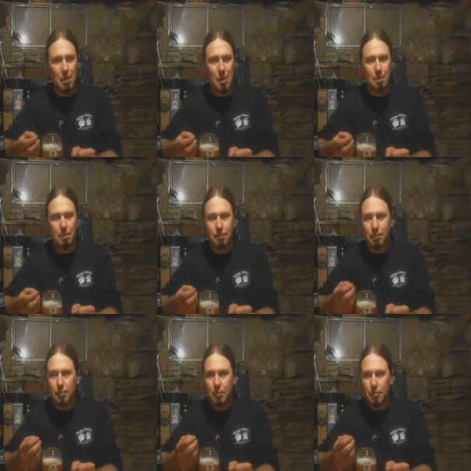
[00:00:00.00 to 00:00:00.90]
lemon.
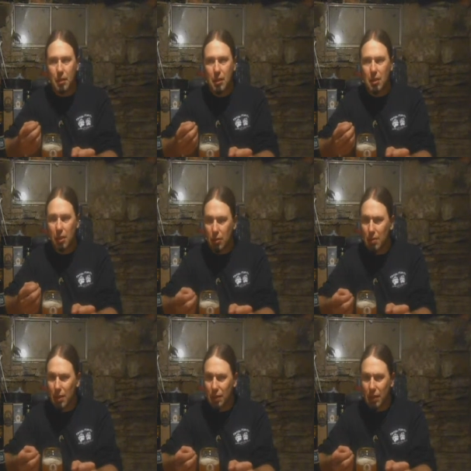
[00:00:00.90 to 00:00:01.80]
A
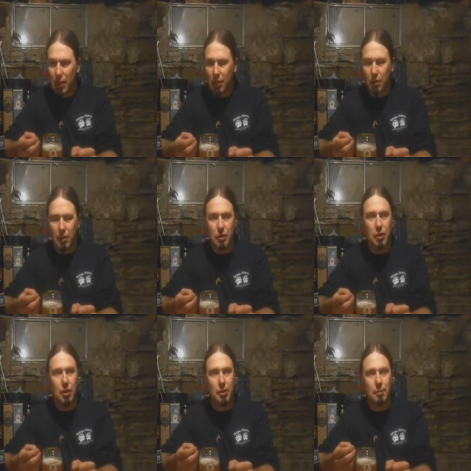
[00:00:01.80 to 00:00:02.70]
little bit of faint
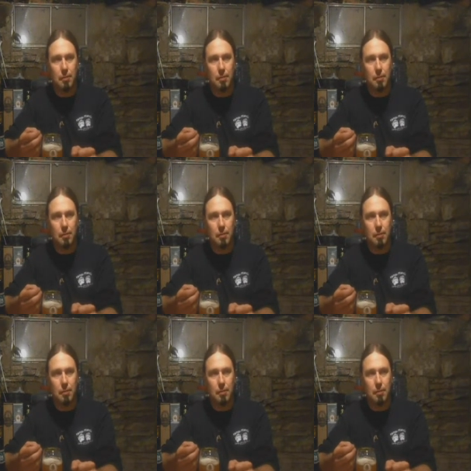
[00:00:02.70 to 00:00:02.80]
orange.